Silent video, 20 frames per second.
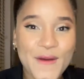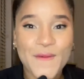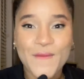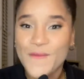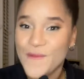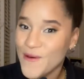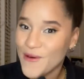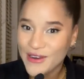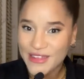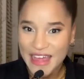
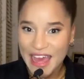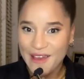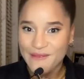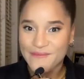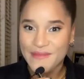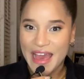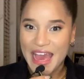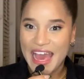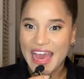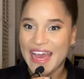wore that
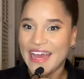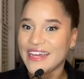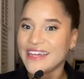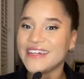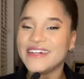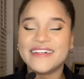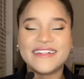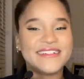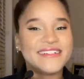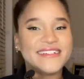bag
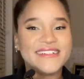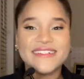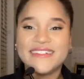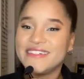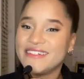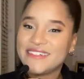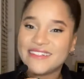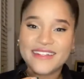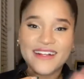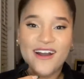
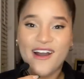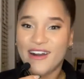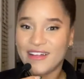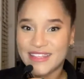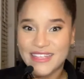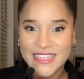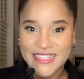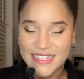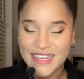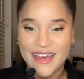all
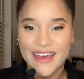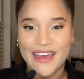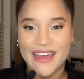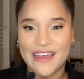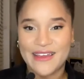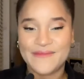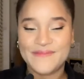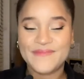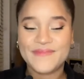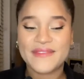the
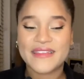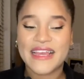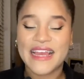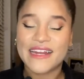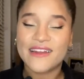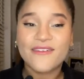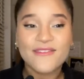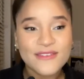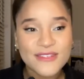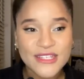time. And
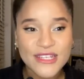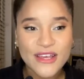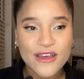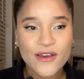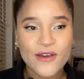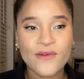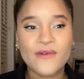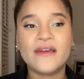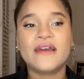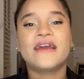
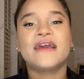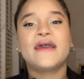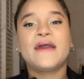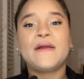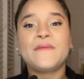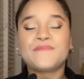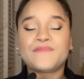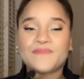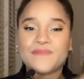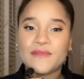also,
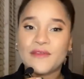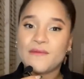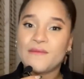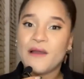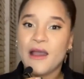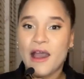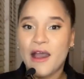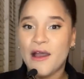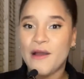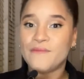
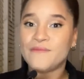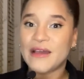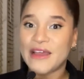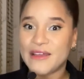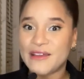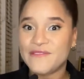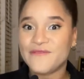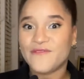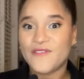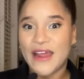
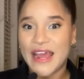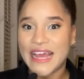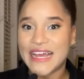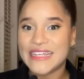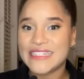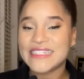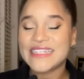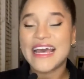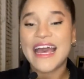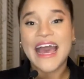my
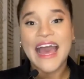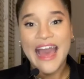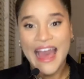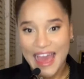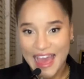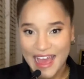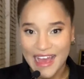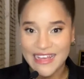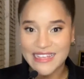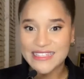friend
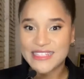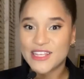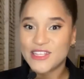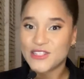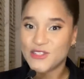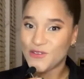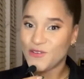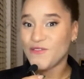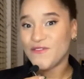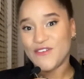has
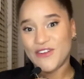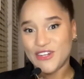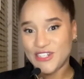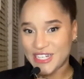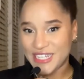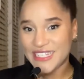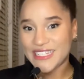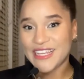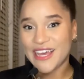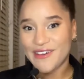two
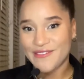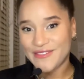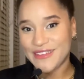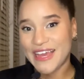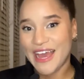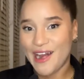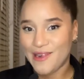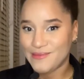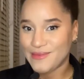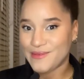versions of the
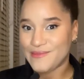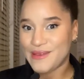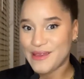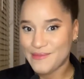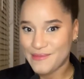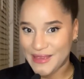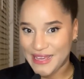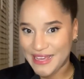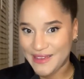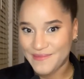Alma
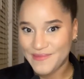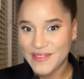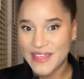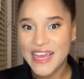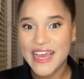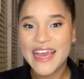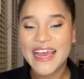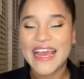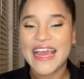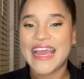BB,
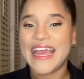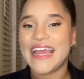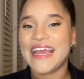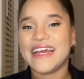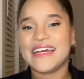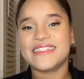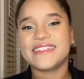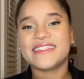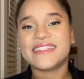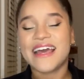
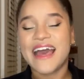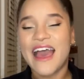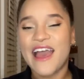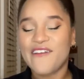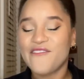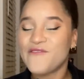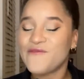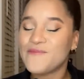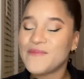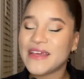and
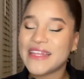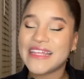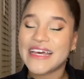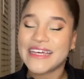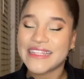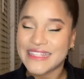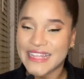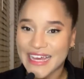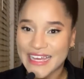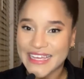I've been
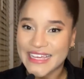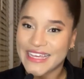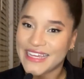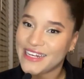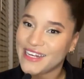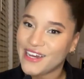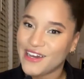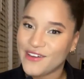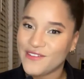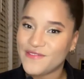lucky
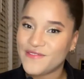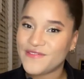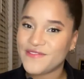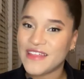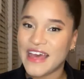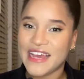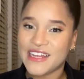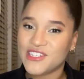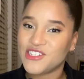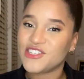enough
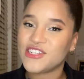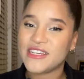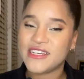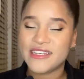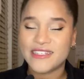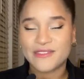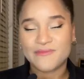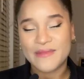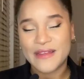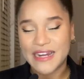that
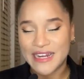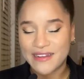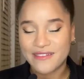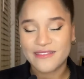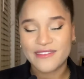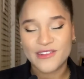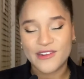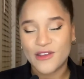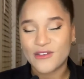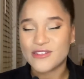she's been,
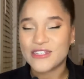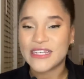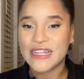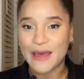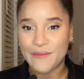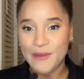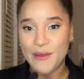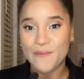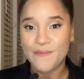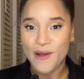you know, she
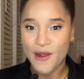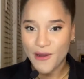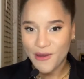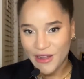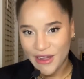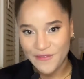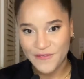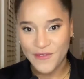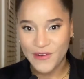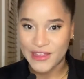let me borrow
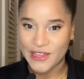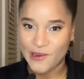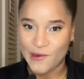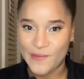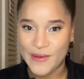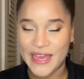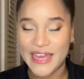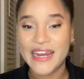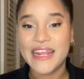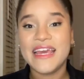it for a little
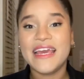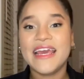bit,